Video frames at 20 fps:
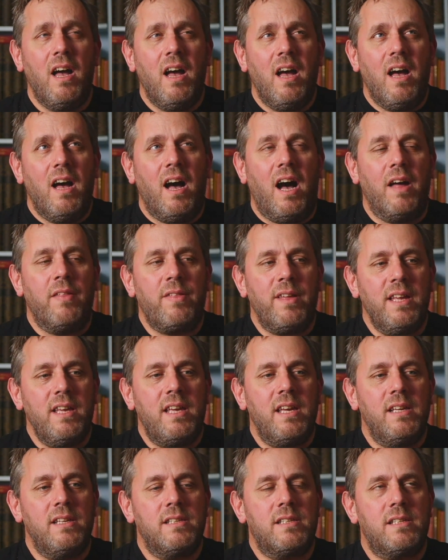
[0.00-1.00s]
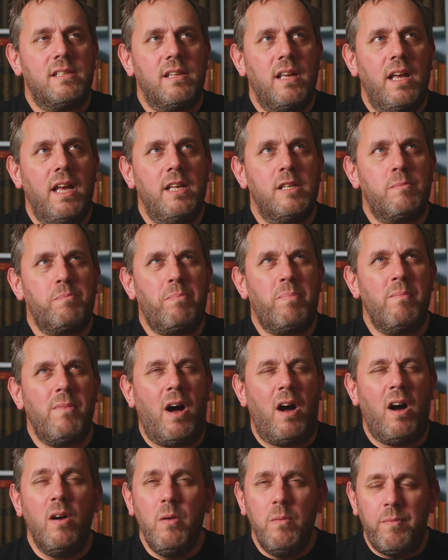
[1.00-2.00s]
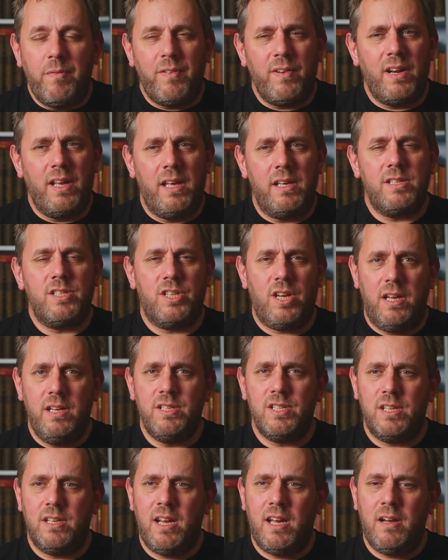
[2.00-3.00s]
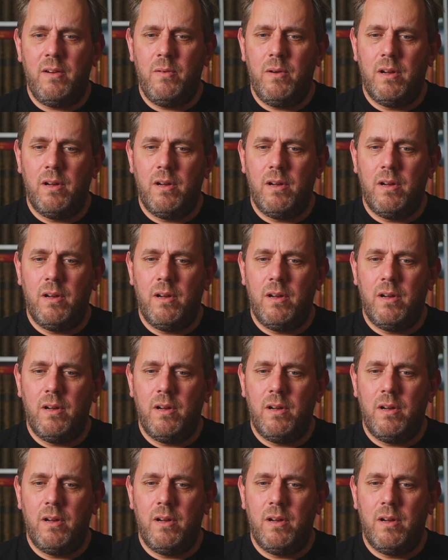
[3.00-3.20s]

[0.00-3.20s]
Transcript: I think it's hopefully it's changing now,